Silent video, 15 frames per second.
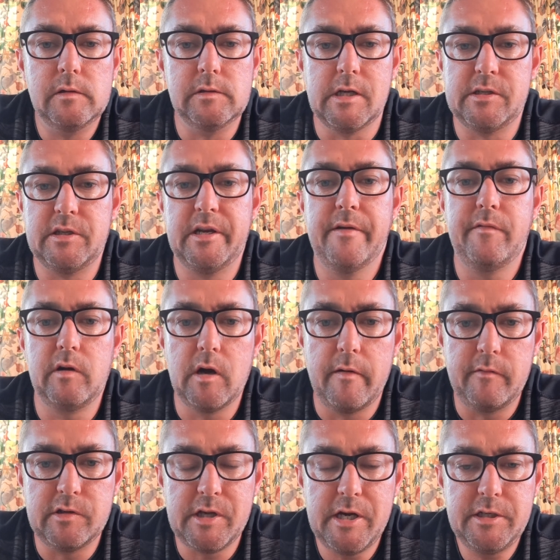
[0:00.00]
That's a different
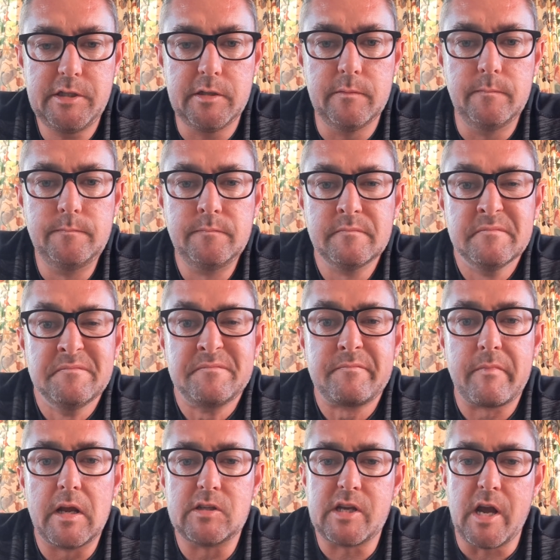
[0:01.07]
conversation. Let's